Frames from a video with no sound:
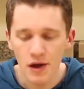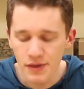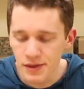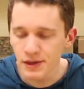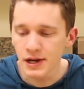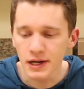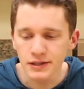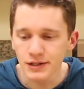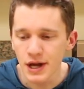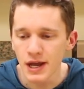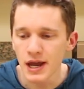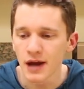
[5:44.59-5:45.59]
And then the next
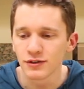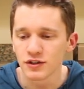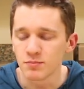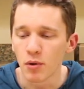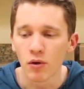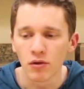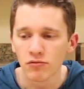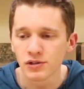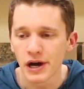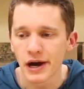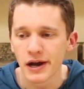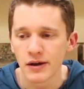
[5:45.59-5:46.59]
day he had this bolo
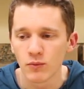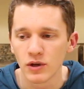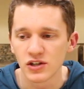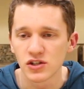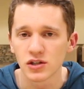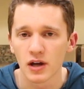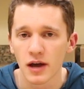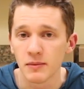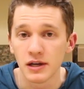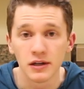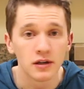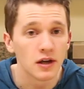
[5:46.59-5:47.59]
tie, which, I
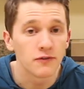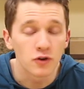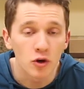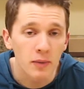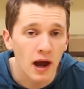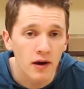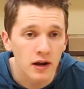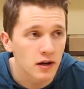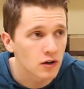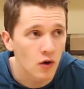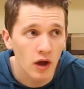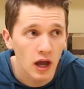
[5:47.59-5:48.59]
mean, if you're about
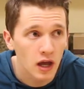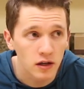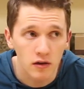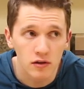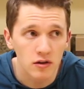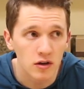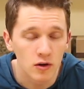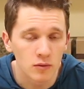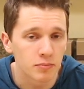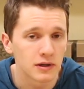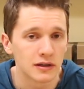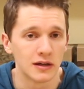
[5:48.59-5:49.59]
it, go ahead, you do
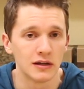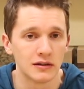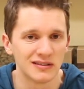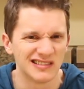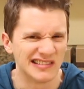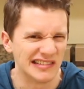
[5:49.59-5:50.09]
you, but like,